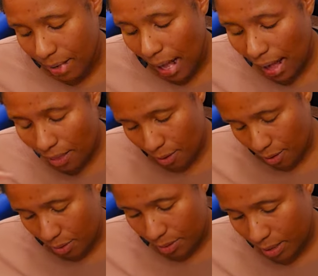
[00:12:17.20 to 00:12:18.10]

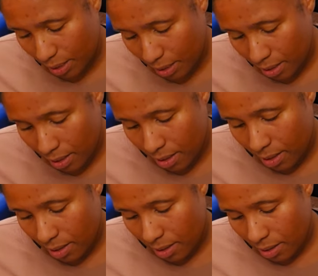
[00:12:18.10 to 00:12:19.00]
Heather's.
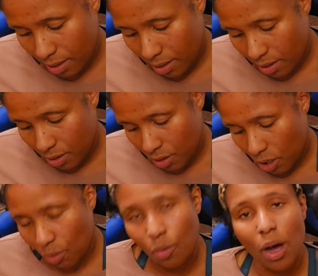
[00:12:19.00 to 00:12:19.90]

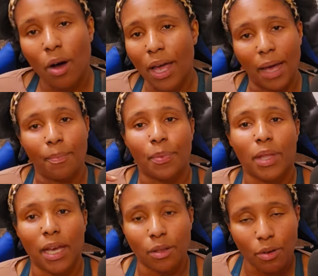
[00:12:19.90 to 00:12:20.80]
So, okay,
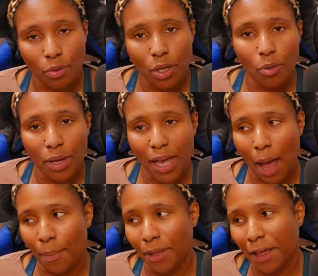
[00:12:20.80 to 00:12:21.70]
yeah, they're they're
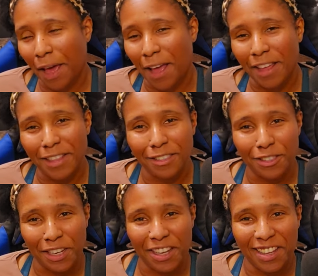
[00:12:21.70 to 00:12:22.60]
recapping that, and then
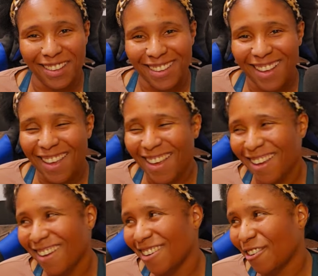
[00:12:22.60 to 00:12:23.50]
Jen,
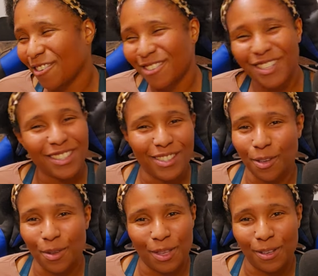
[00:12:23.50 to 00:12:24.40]
Jen's so
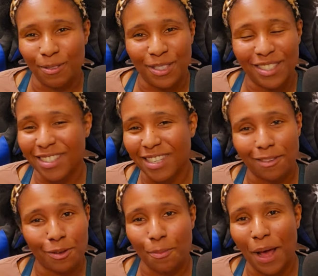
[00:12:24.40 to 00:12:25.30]
cute. She just
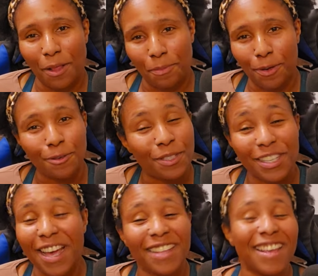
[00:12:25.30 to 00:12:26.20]
loves her Malibu. She
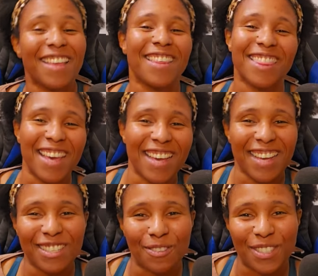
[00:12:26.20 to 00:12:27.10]
and, and the thing
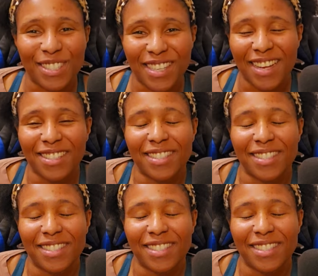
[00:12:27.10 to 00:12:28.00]
is, when she says she's like,
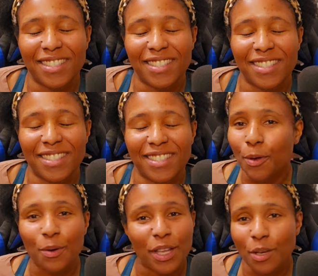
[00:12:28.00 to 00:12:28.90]
I want
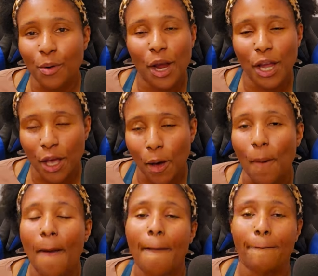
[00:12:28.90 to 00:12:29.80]
Malibu anywhere I go,
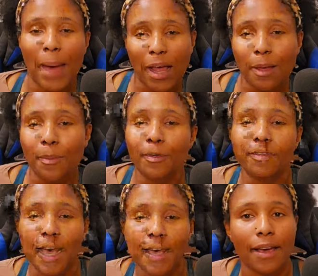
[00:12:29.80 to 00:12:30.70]
Malibu and
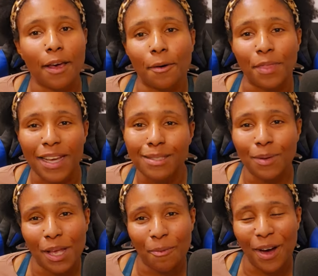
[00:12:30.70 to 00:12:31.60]
Diet Coke. That's what
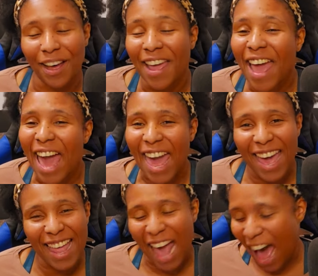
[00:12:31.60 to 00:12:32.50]
I want.
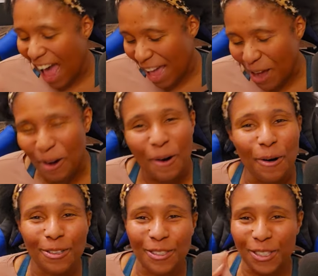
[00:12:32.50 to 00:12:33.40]
And I ain't gonna
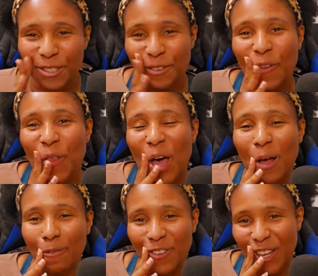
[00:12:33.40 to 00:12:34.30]
hold you,
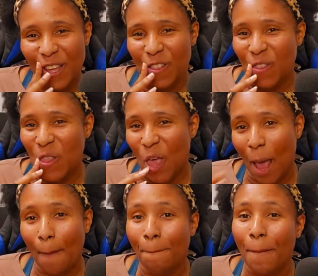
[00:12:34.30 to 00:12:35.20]
um, Jen.
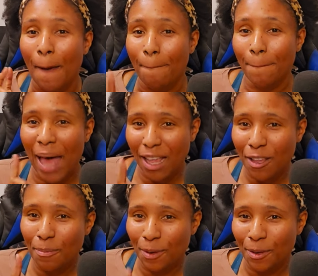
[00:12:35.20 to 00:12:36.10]

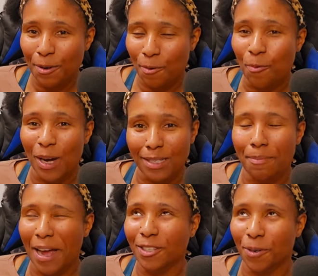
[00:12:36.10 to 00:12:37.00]
Malibu was
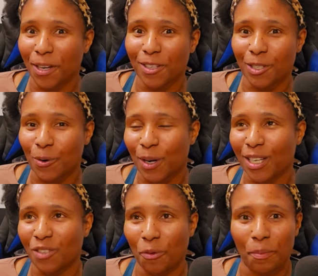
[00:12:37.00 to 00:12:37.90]
my drink of
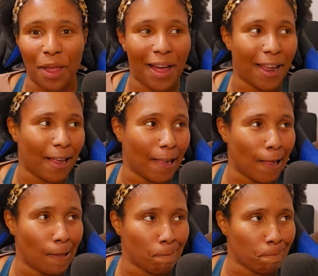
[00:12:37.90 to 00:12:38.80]
choice from like
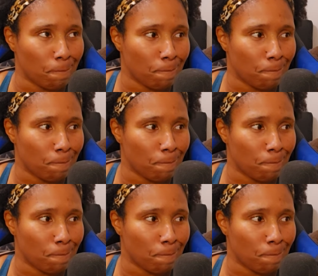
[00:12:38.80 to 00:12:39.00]
um,